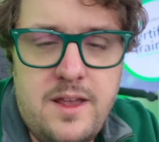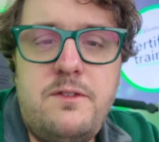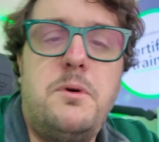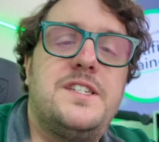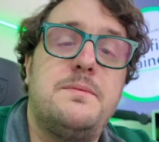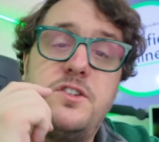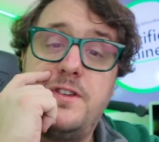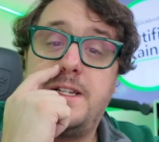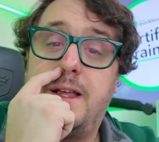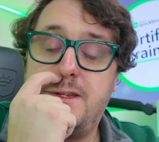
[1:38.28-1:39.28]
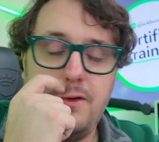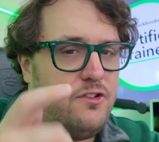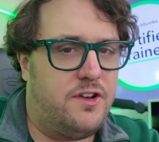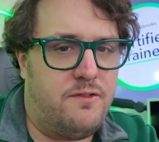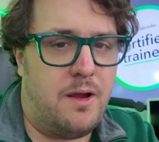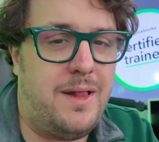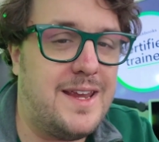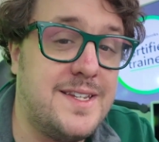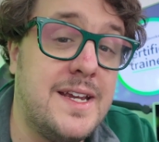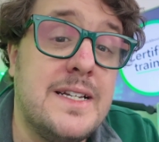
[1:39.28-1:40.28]
For more tips and tricks like this one, you're in the right
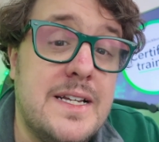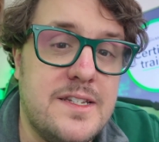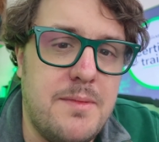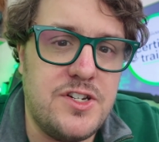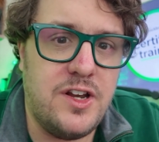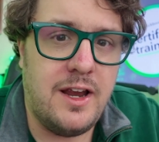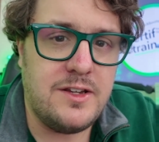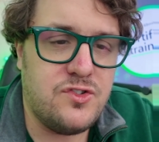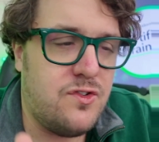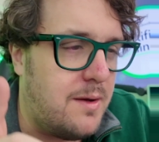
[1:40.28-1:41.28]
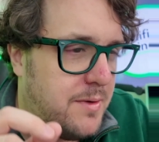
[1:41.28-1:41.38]
place. So make sure you like and subscribe,